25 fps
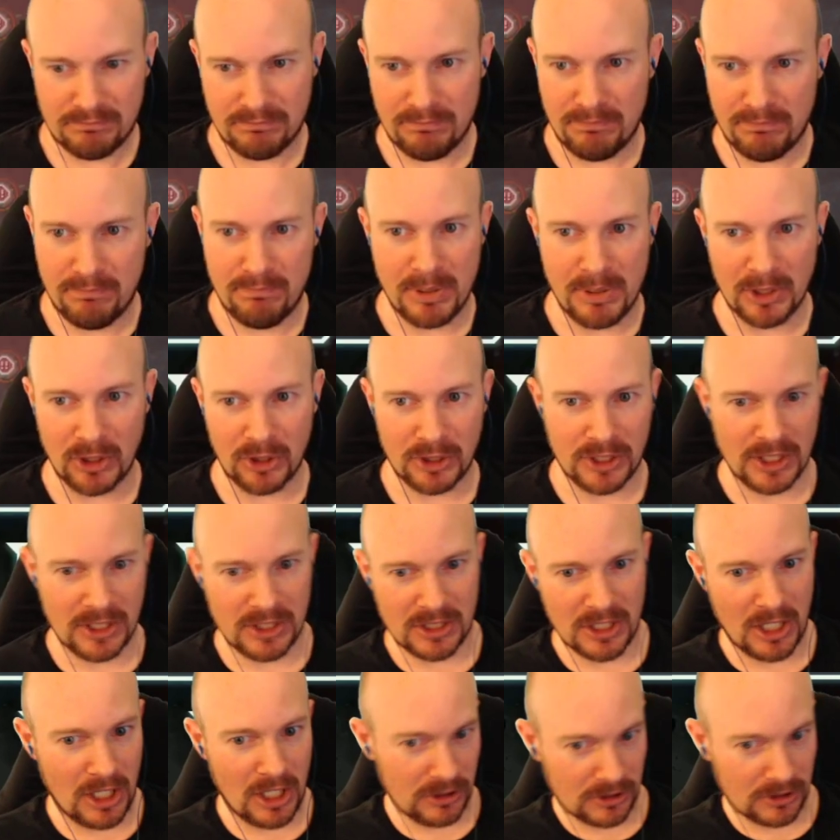billion
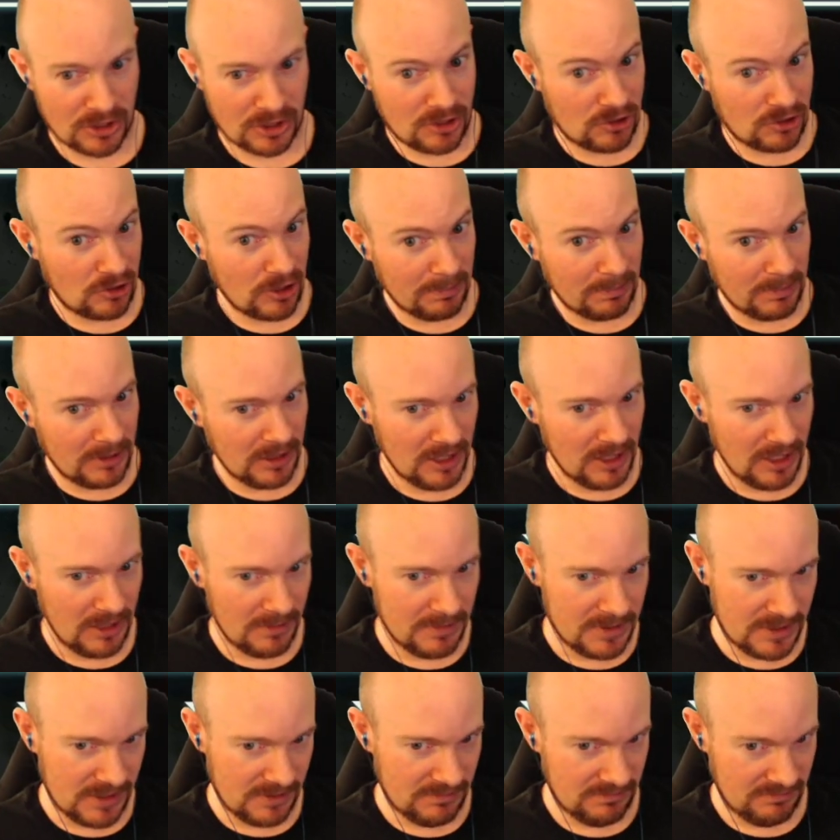dollar strip
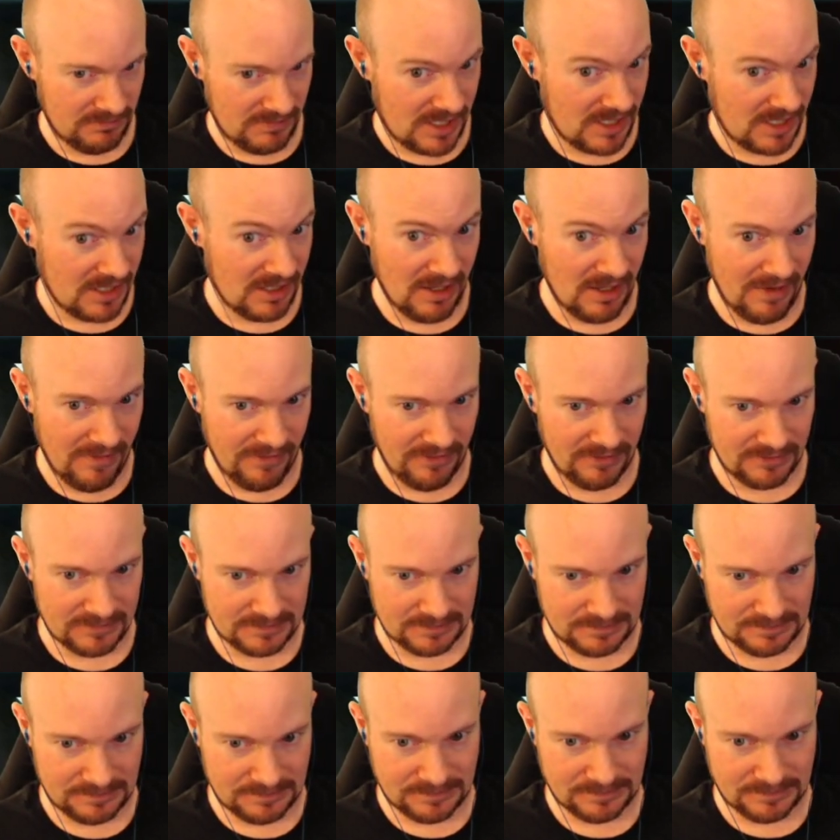clubs and stuff.
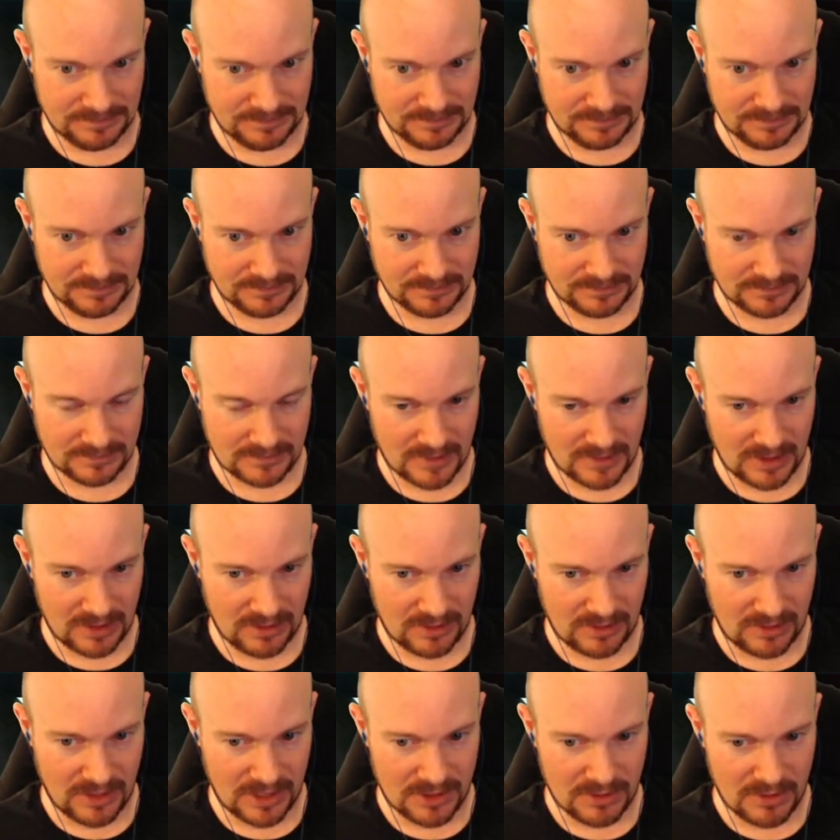
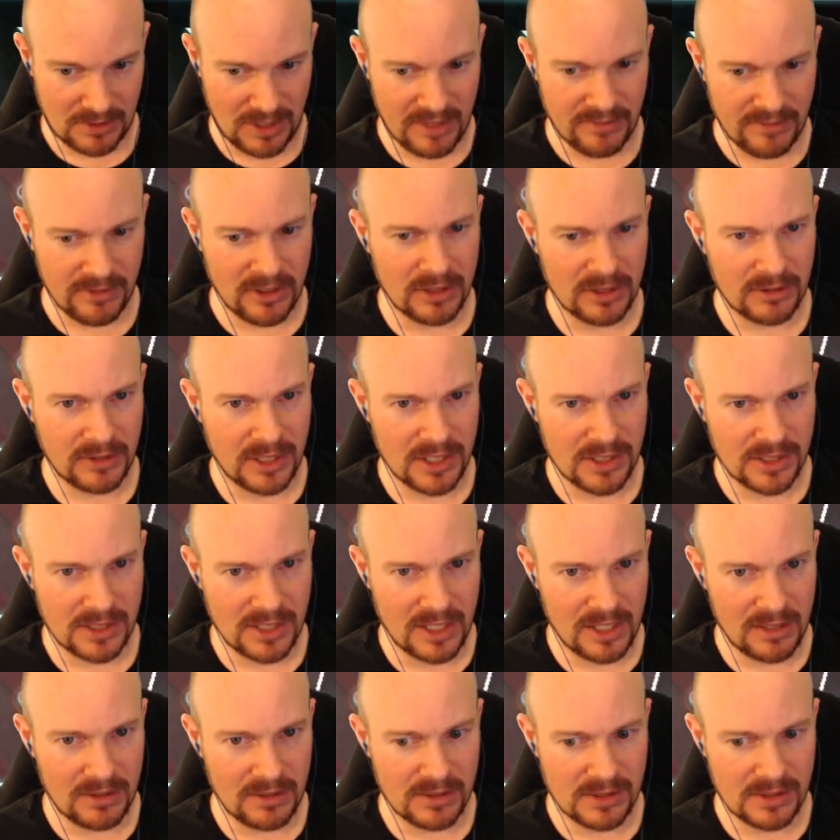Correct. Do I have long range
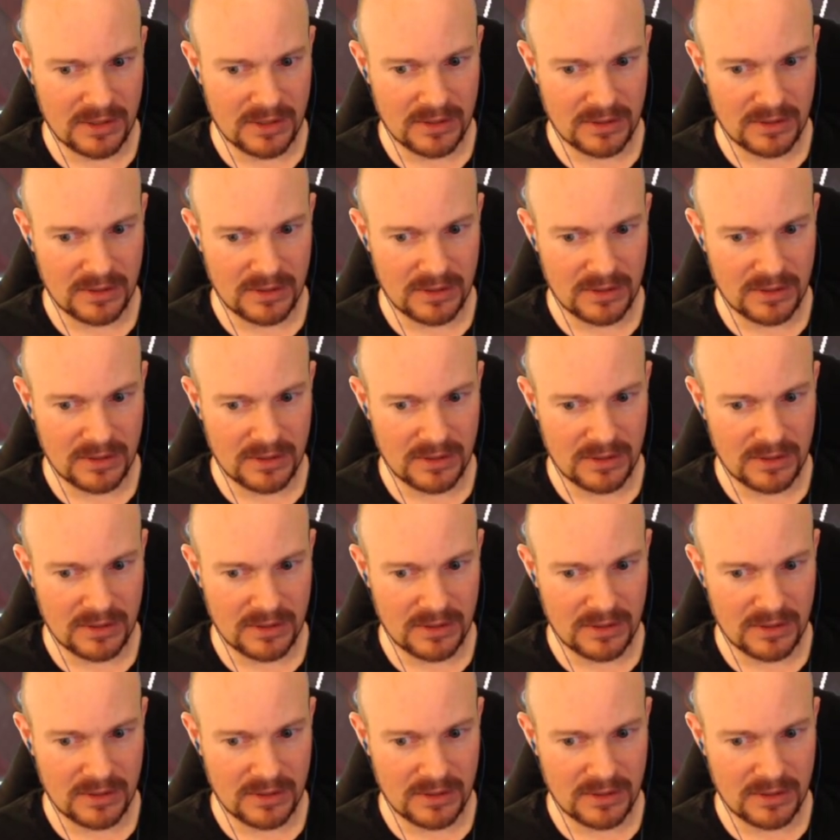scanners?